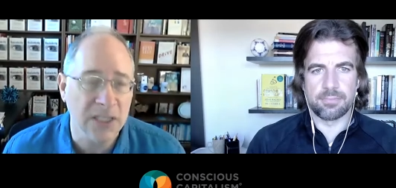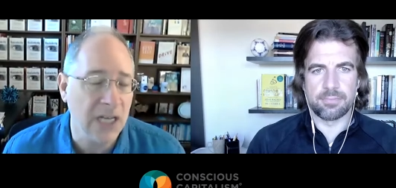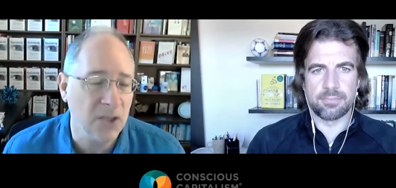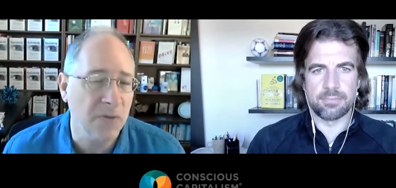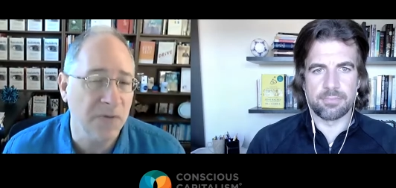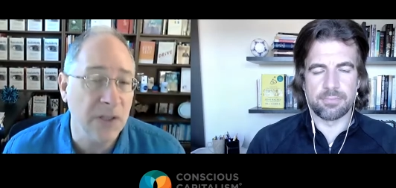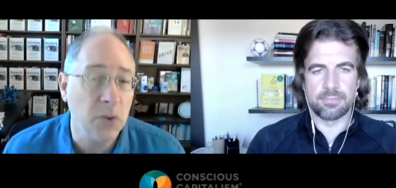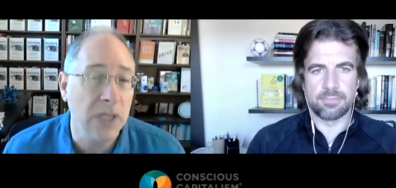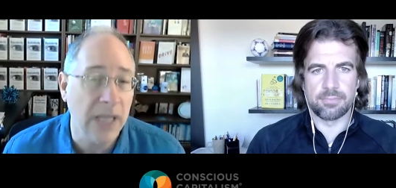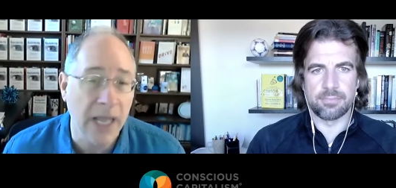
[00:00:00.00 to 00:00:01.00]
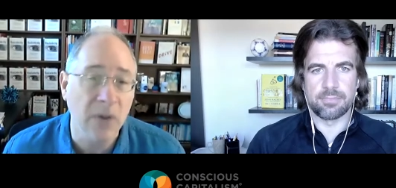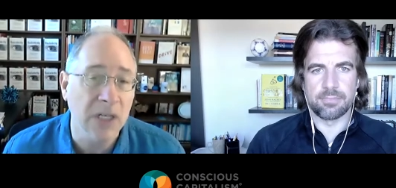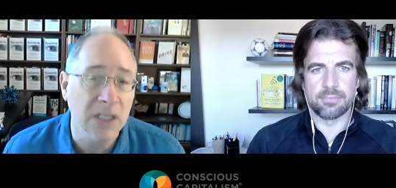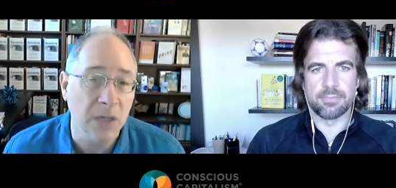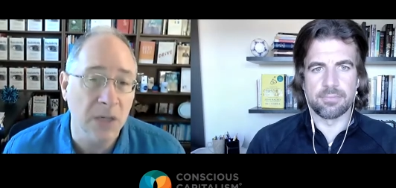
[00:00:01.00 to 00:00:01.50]
Speaker 1: actual visual language.
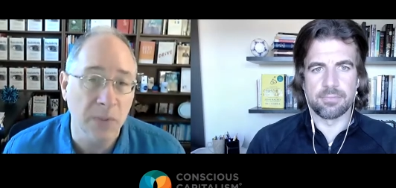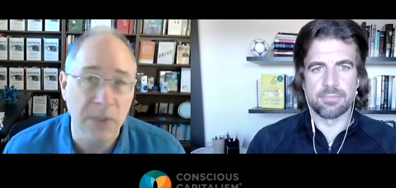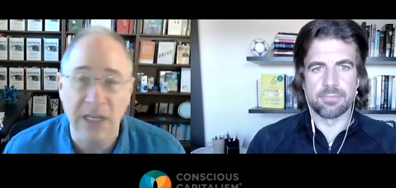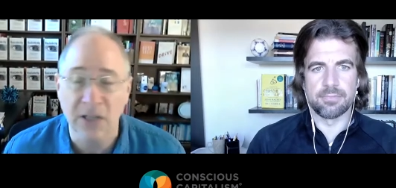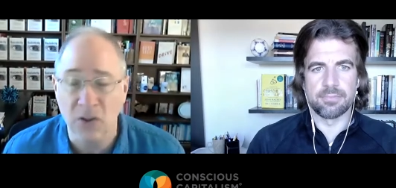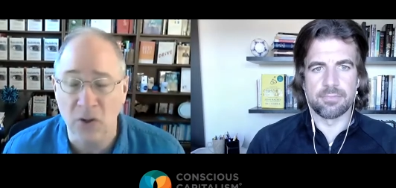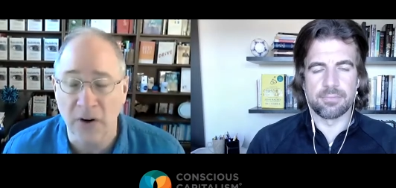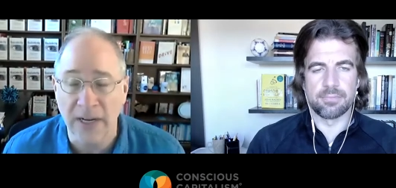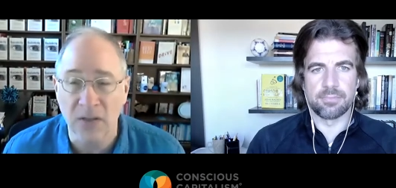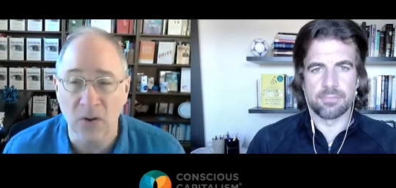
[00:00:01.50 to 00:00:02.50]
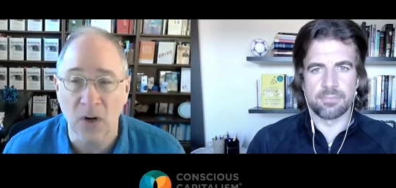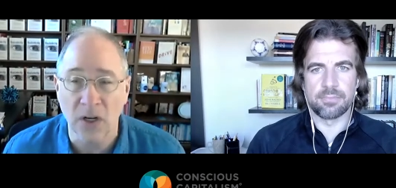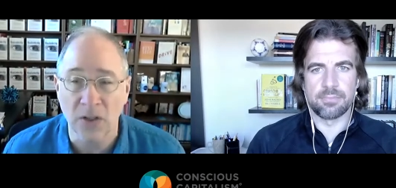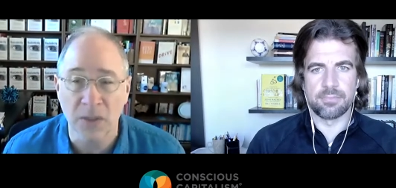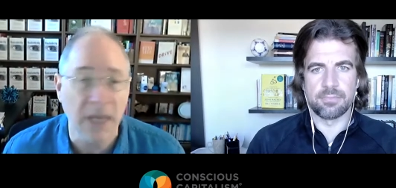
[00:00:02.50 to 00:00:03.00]
So when we tell stories or
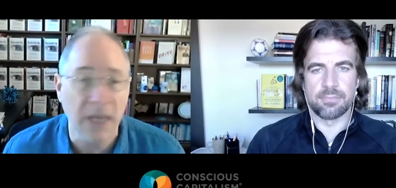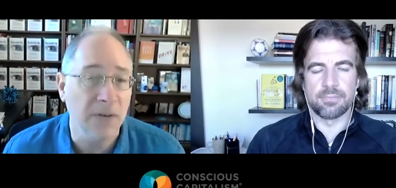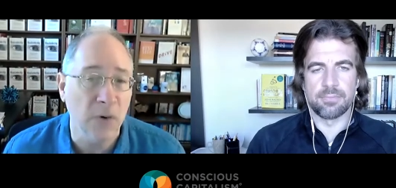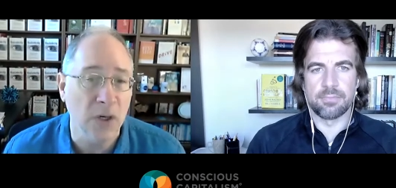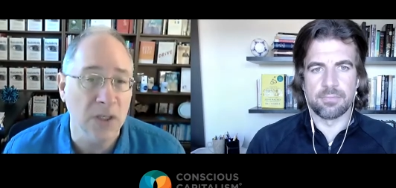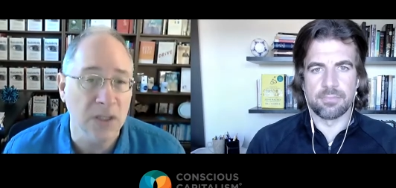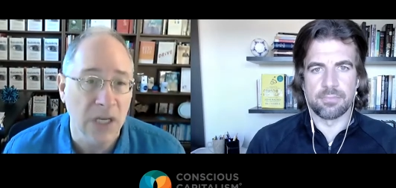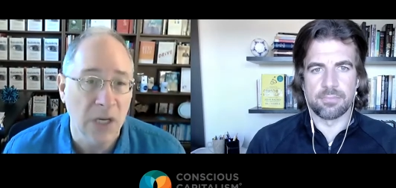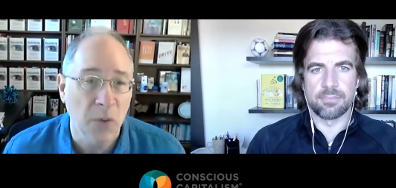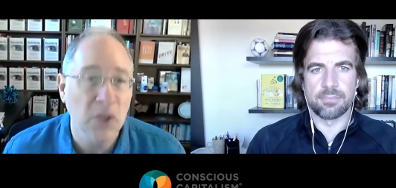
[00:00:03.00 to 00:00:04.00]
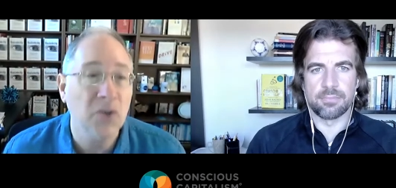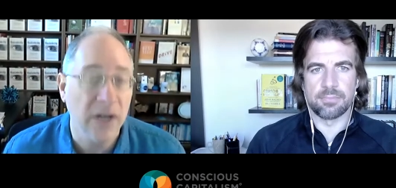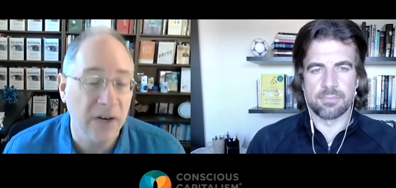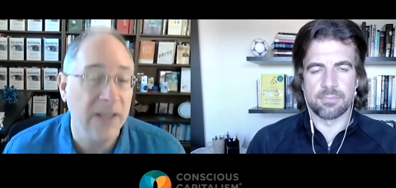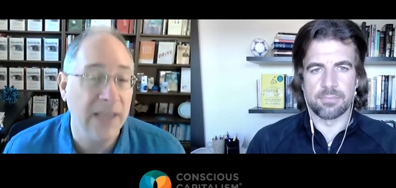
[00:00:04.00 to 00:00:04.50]
use metaphors, we're
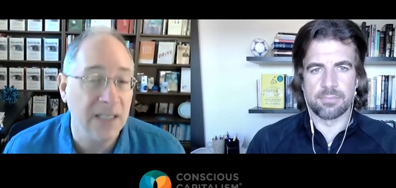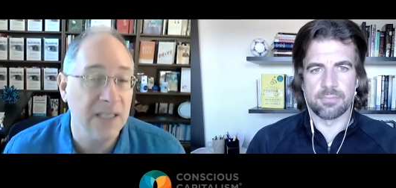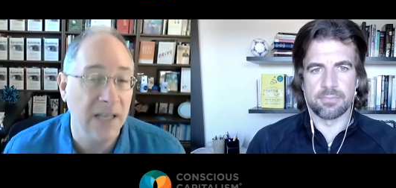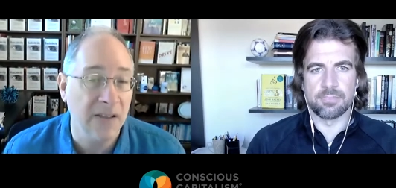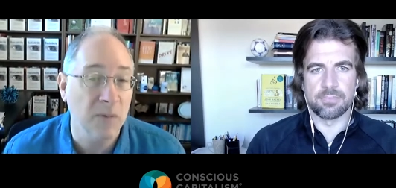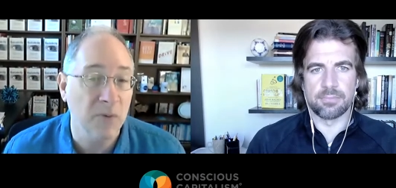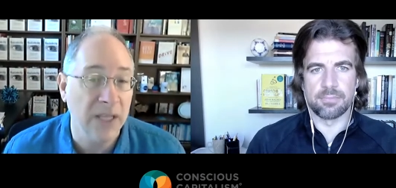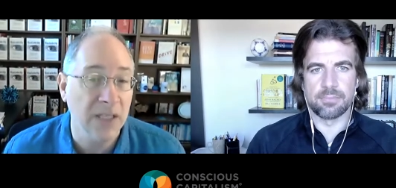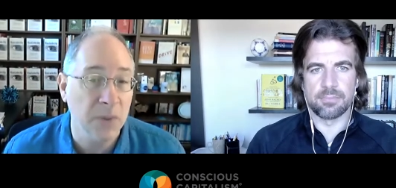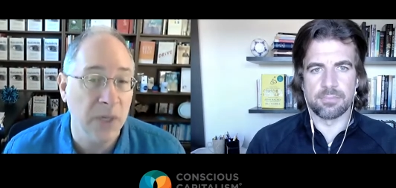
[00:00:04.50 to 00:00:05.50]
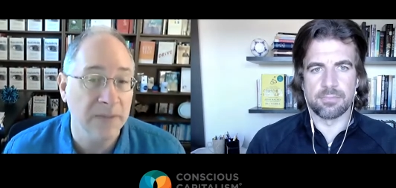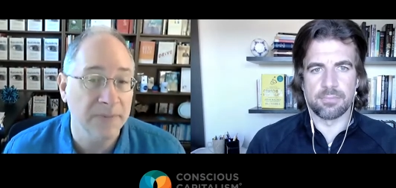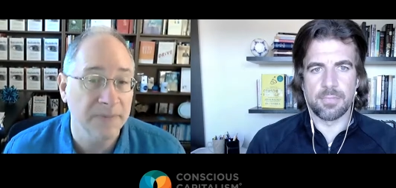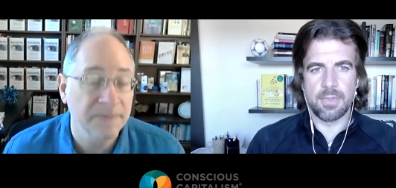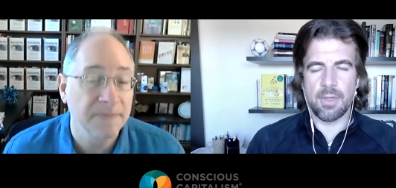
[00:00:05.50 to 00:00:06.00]
triggering that side of the brain as well.
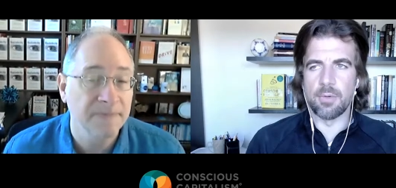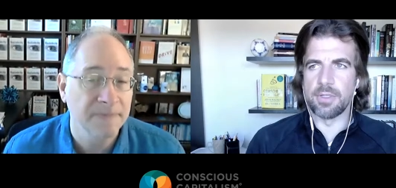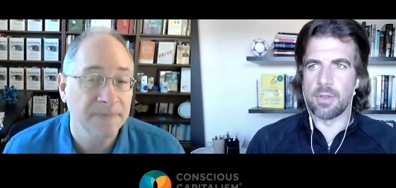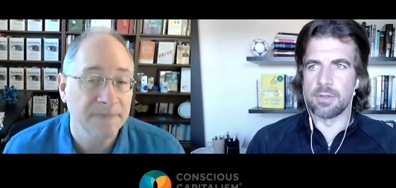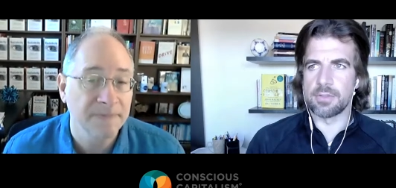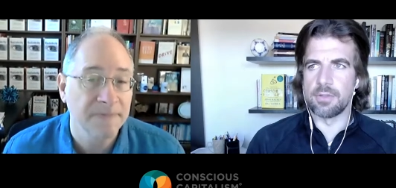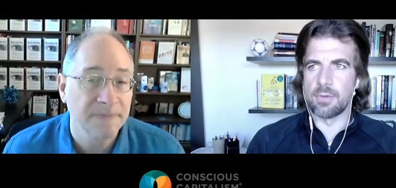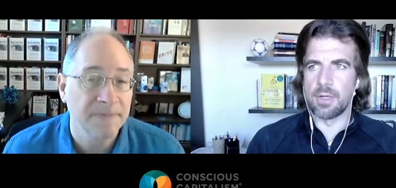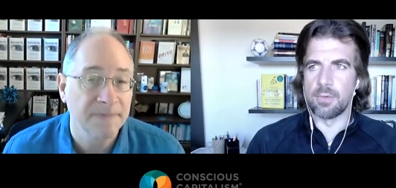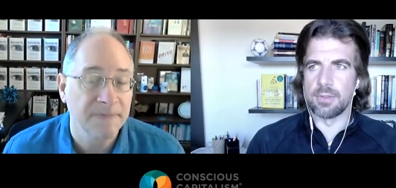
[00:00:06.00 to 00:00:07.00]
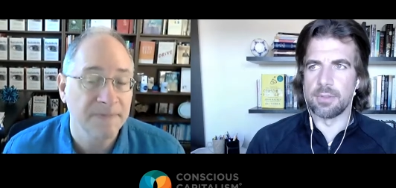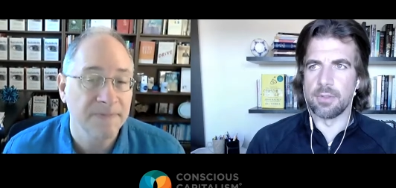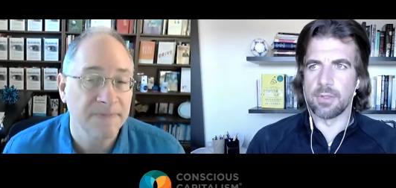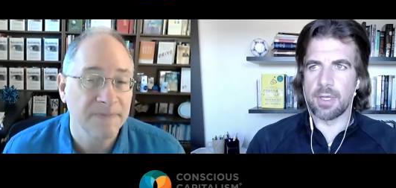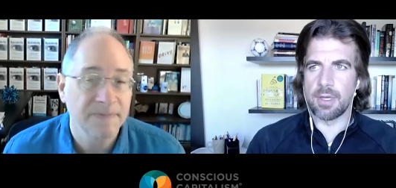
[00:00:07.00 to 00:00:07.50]
Speaker 2: Yeah, we know this too, right? When you
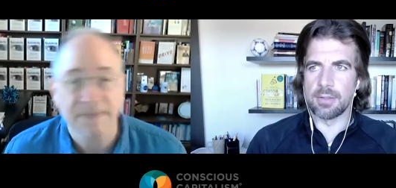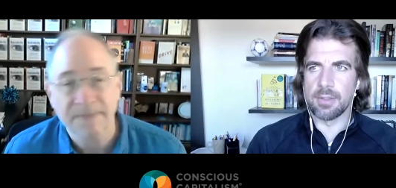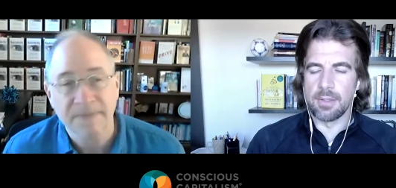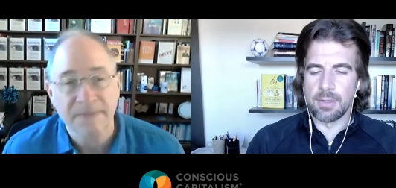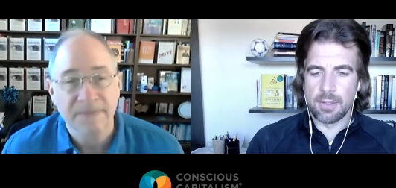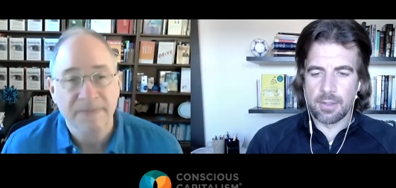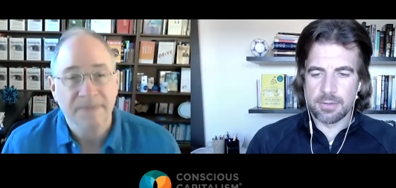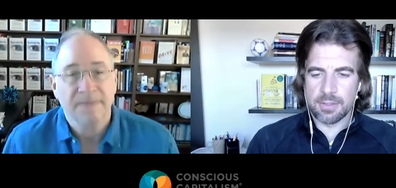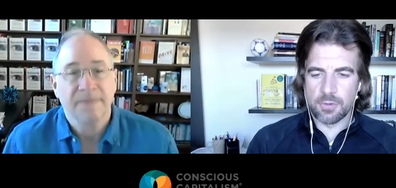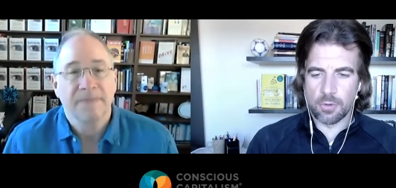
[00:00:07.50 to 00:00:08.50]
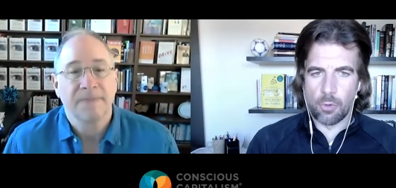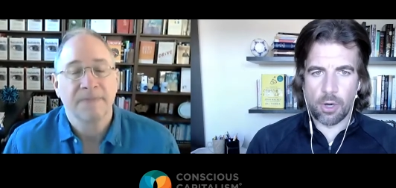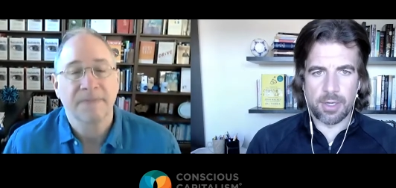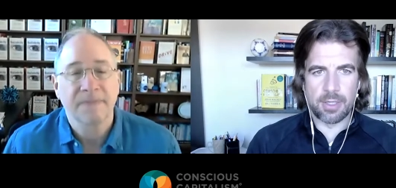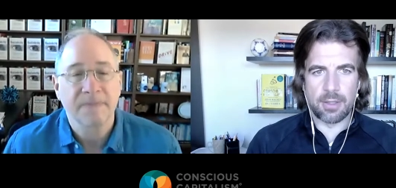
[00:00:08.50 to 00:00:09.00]
look at some sort of
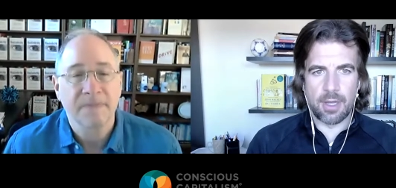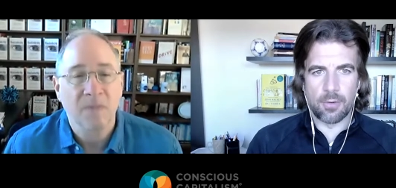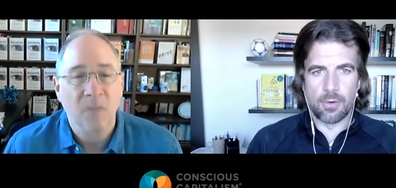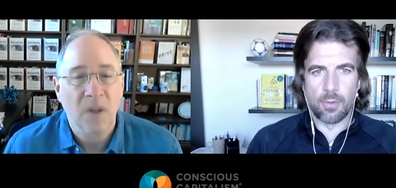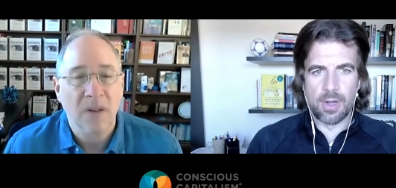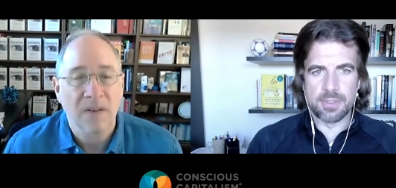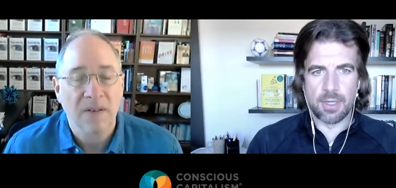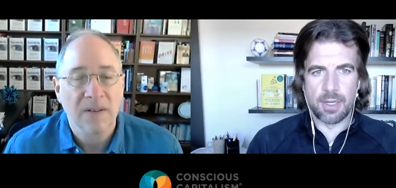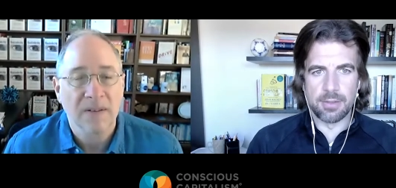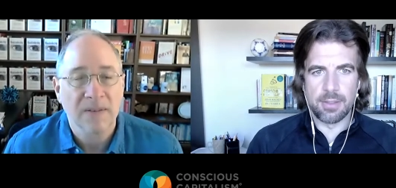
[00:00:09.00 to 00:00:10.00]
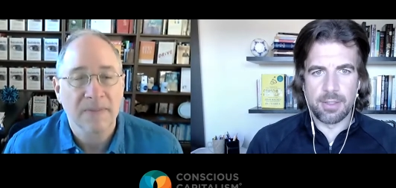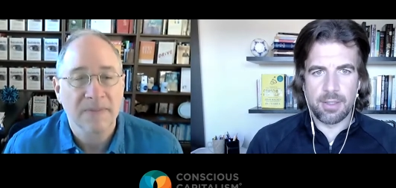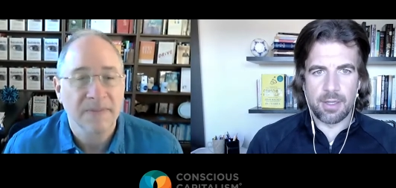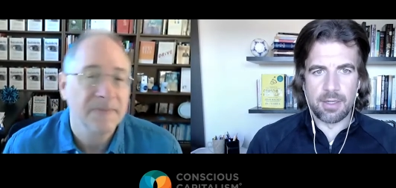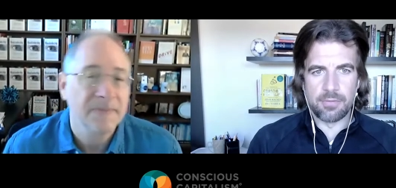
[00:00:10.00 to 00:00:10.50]
marketing collateral website,
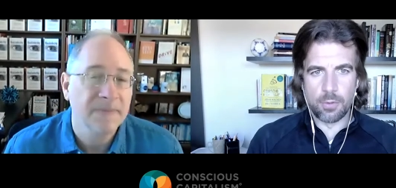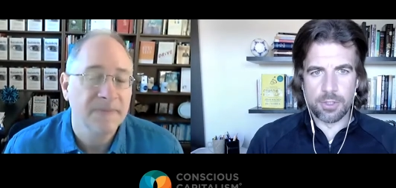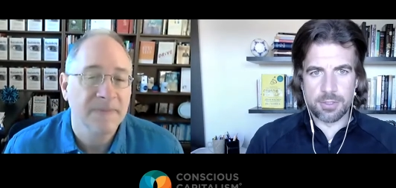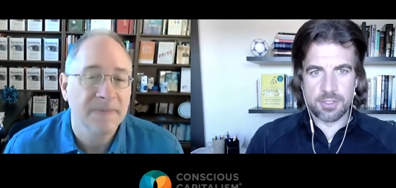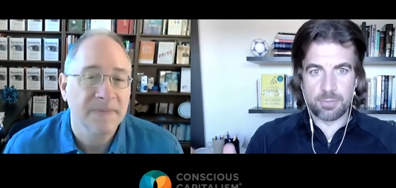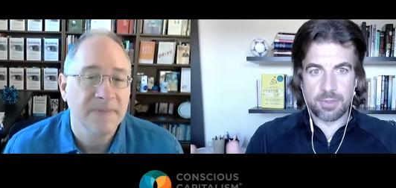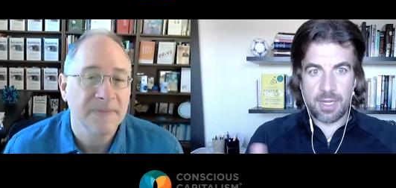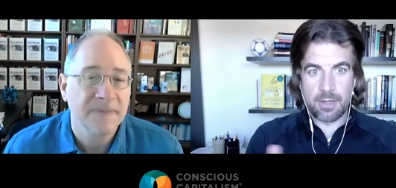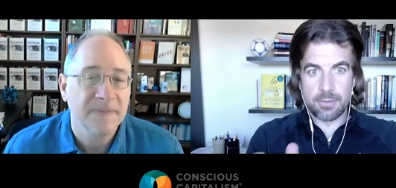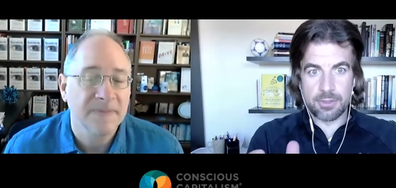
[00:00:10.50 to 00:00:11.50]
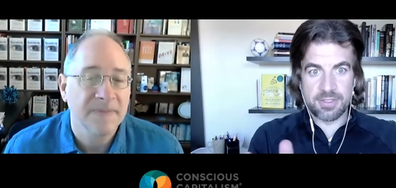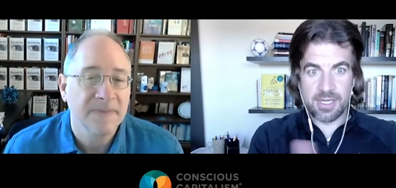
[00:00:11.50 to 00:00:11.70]
and if you were just to split out just the